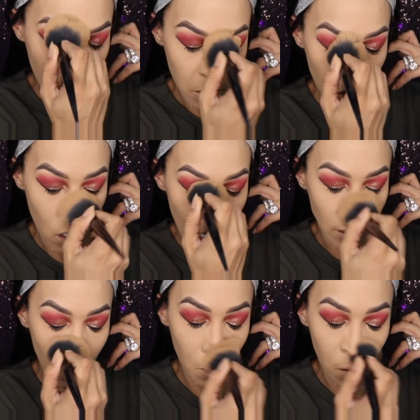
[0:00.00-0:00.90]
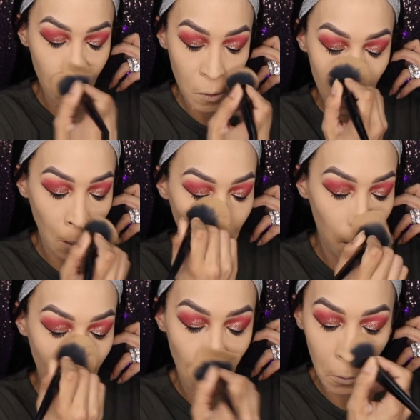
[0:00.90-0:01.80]
So I do use
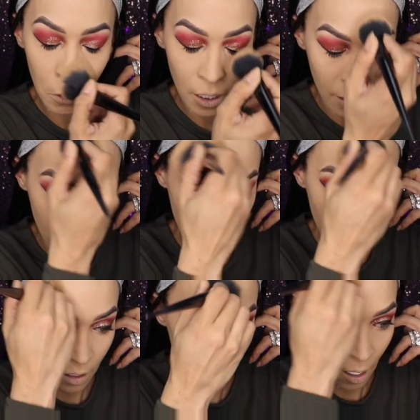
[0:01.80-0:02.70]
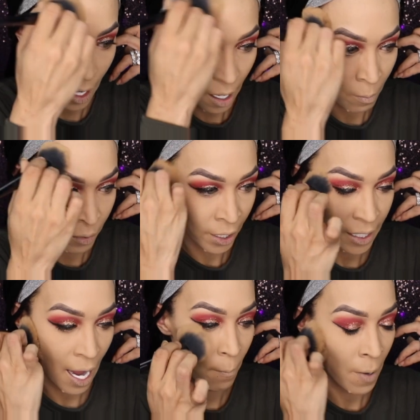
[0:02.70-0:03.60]
circular motions to bring
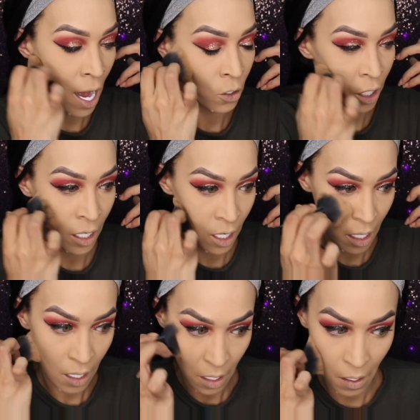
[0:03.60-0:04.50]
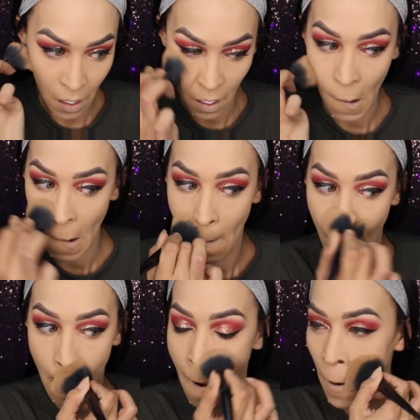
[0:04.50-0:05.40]
that powder
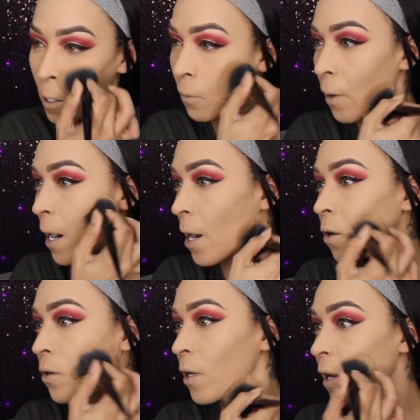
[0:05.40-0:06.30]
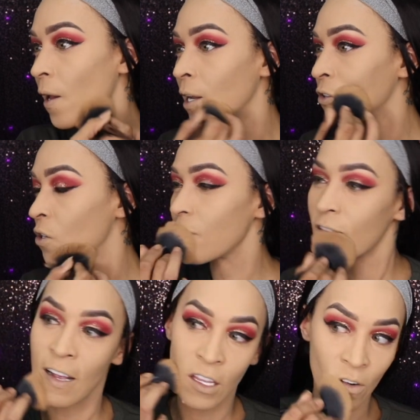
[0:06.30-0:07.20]
all around and just
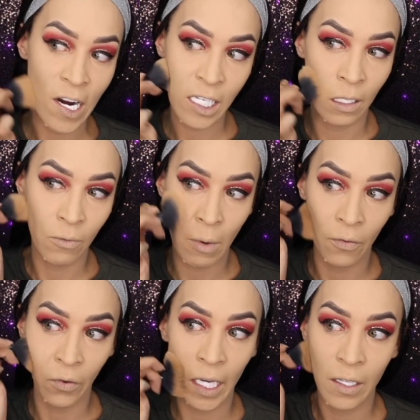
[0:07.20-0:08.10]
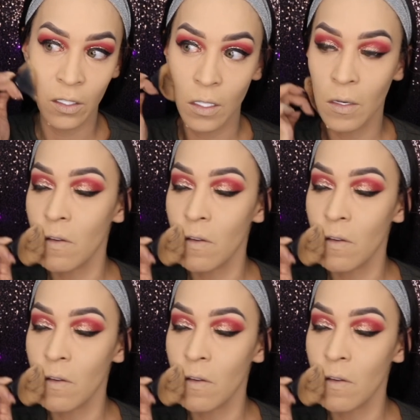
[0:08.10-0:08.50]
set the rest of my face.